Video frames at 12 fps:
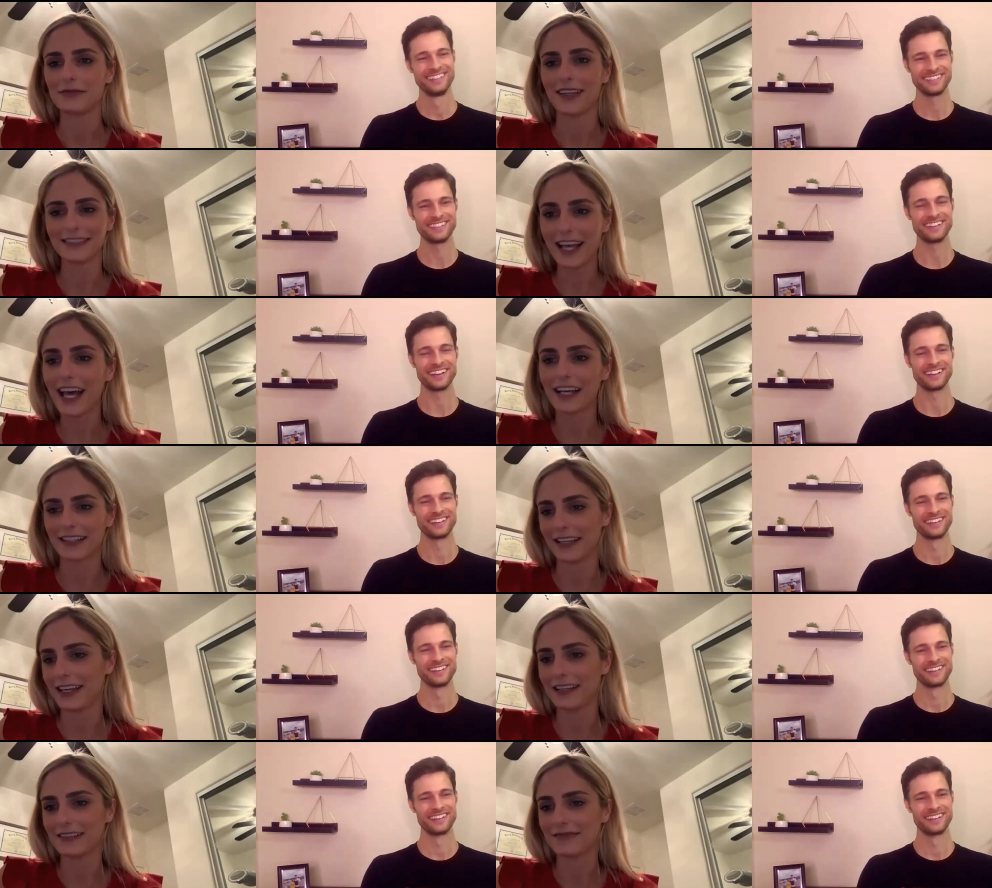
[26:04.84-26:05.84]

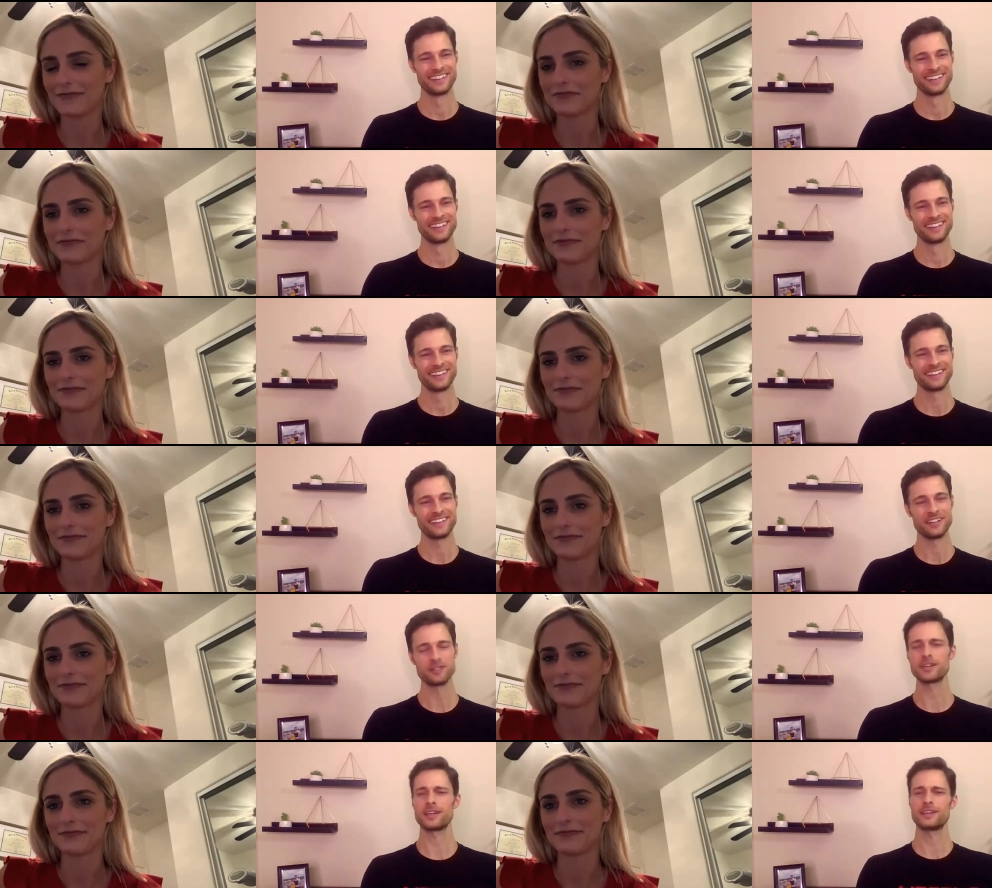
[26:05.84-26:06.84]
Speaker 1: Exactly.
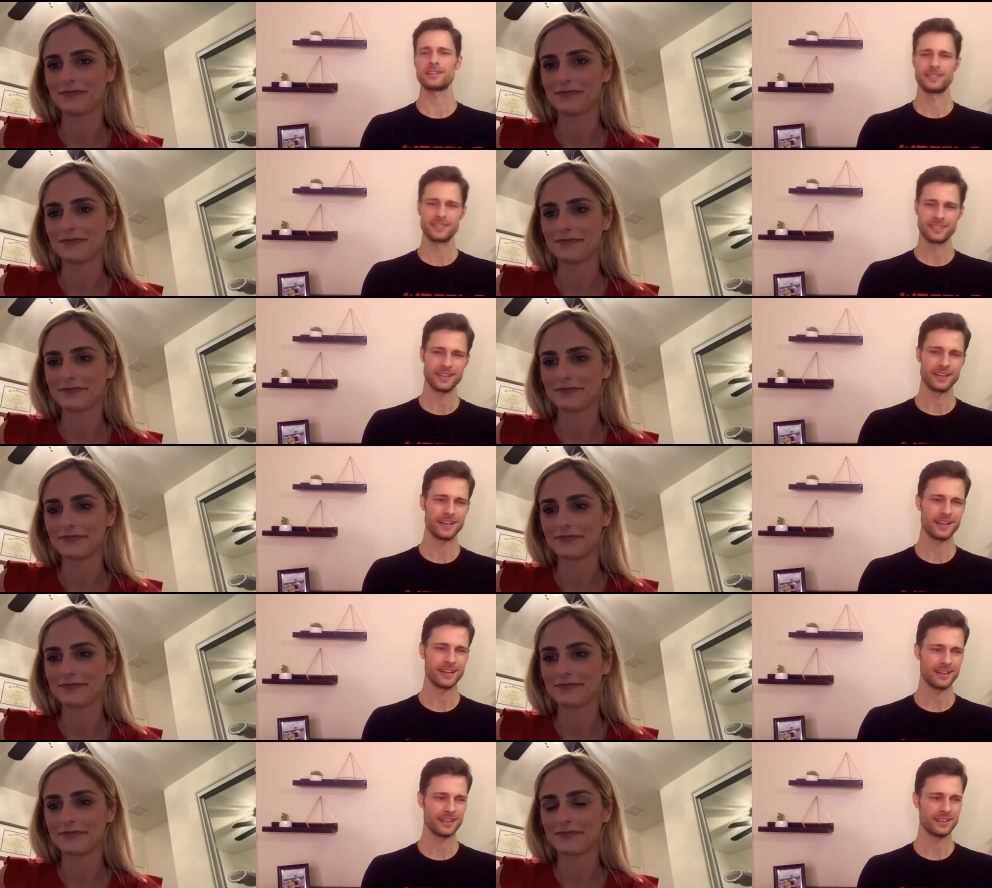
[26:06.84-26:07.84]
Speaker 2: Yeah. Okay.
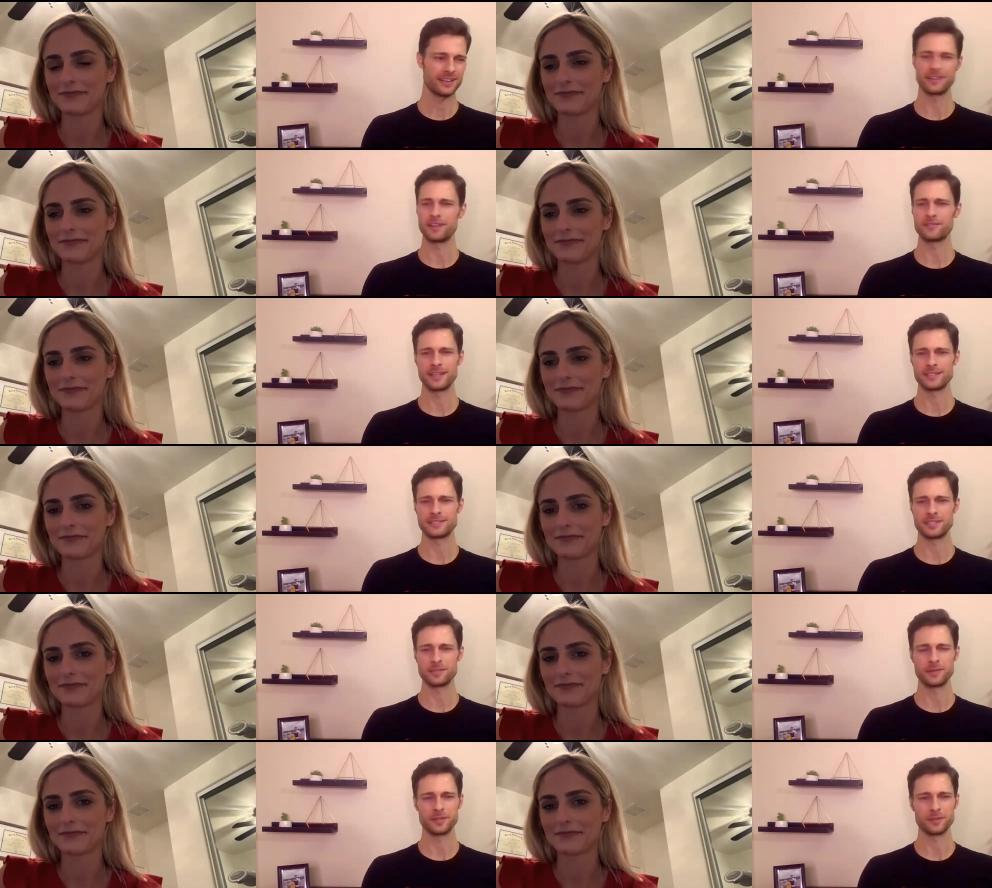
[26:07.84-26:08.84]
Uh, love that
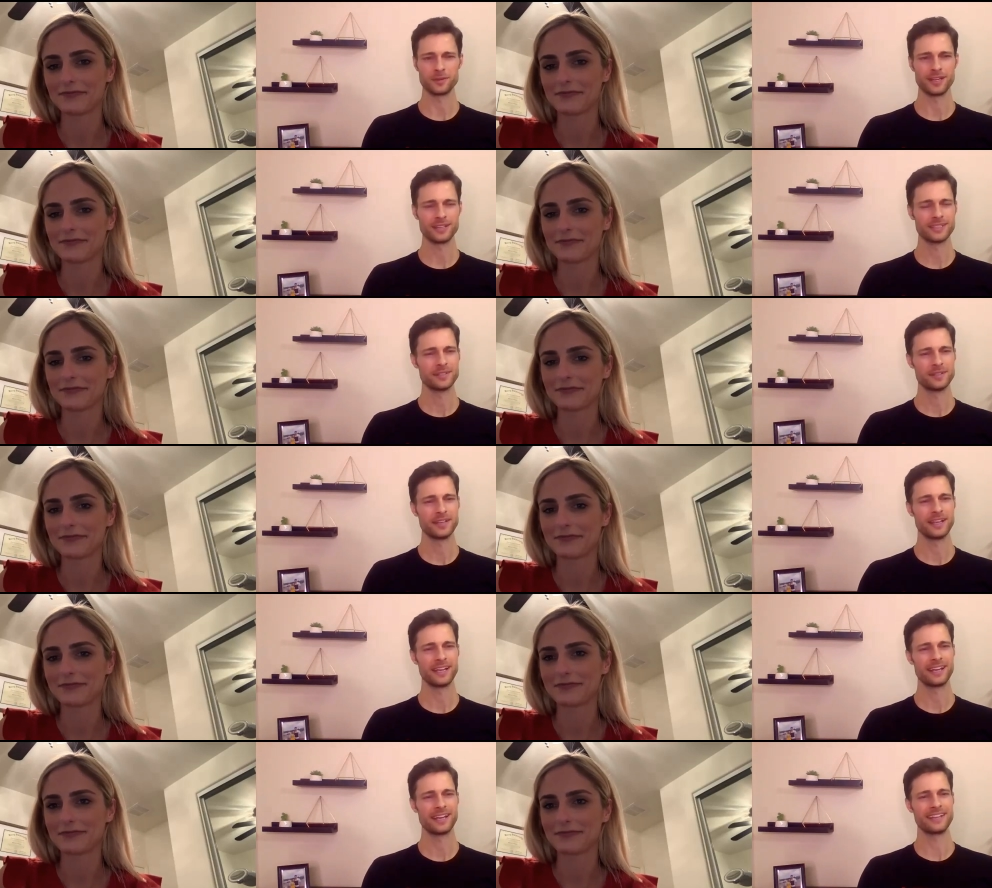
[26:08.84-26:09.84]
tip, by the way.
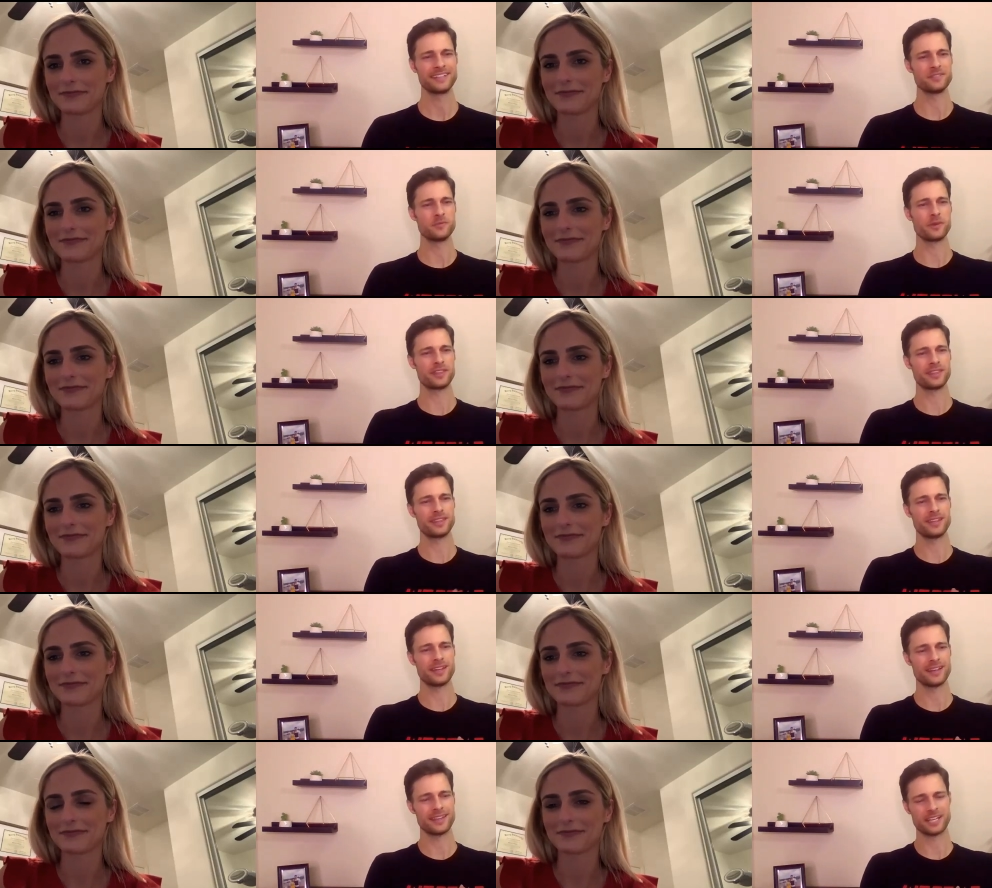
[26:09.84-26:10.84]
And within
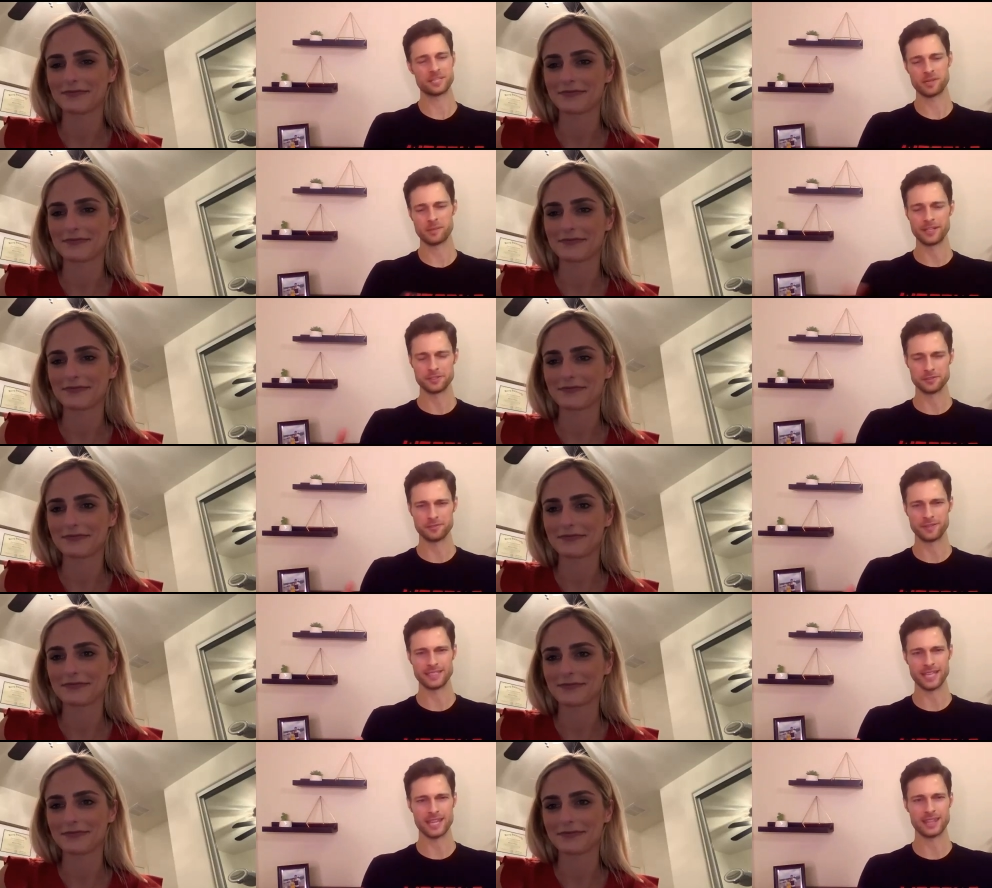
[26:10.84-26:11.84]
the, uh, the experimental
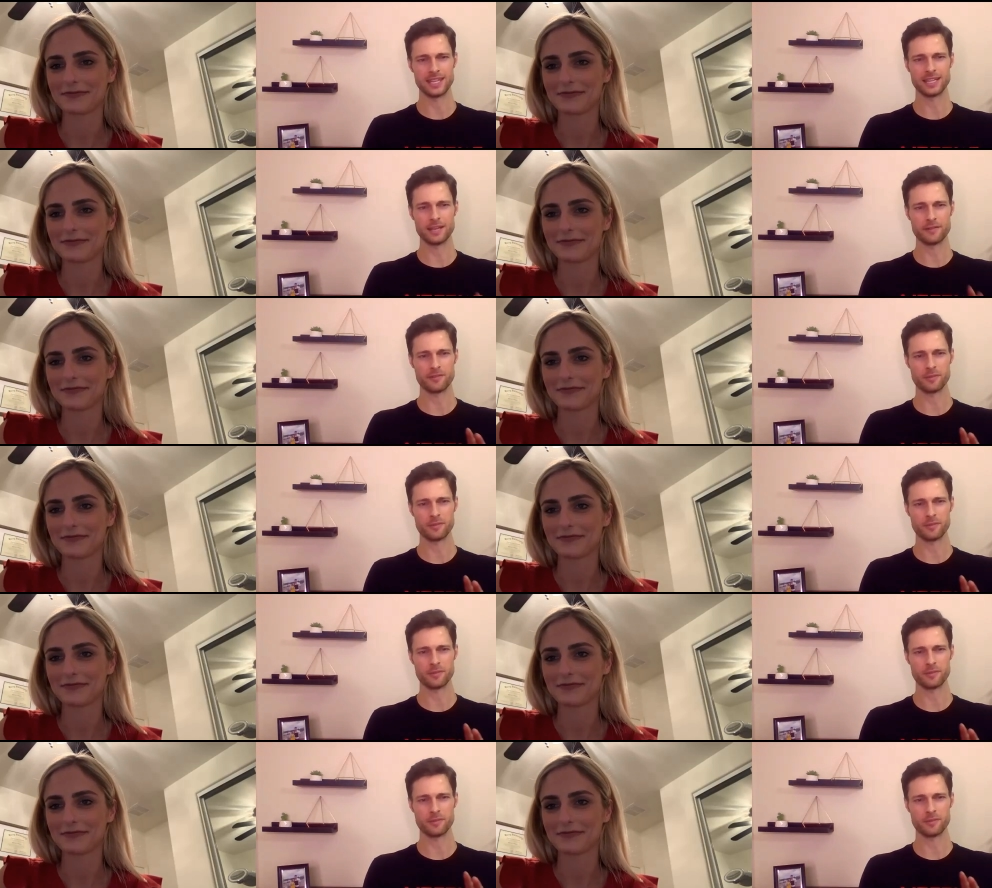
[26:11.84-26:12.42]
phase, I think that from